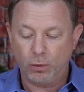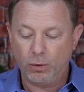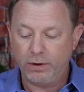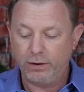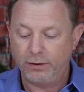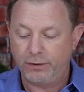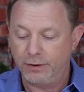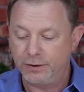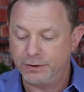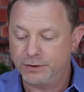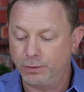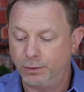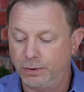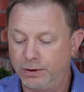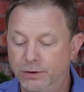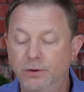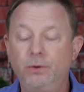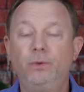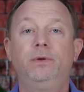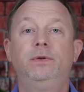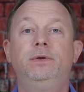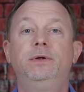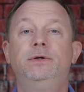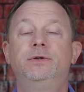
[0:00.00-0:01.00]
So one of the things that we
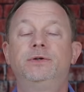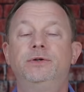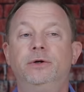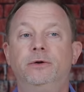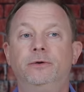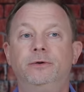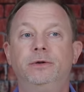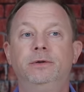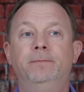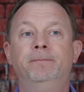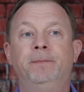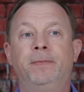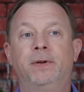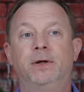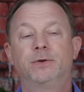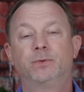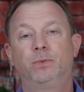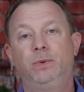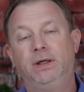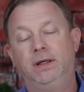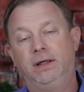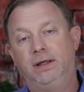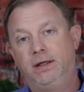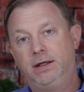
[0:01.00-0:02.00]
do with these children
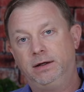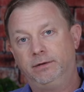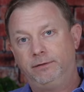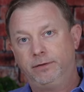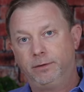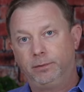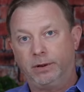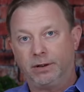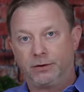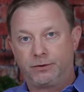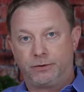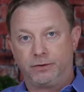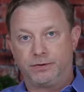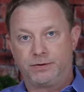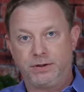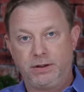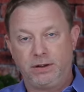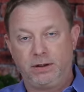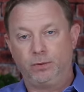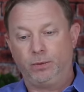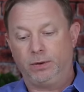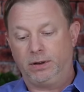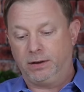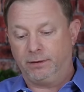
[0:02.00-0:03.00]
is we give them extra
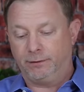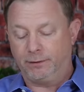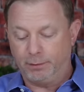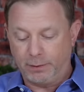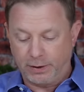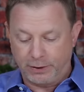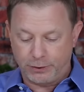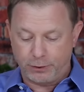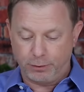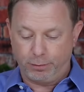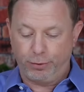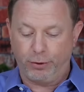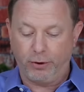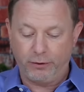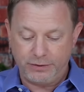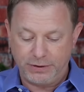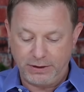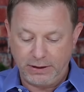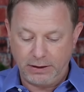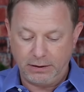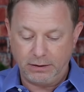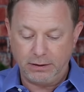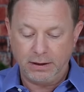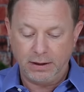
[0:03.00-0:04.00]
zinc, we give them extra
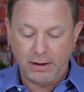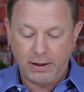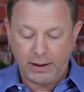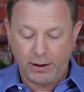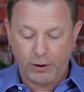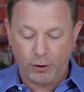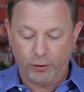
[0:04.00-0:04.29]
protein,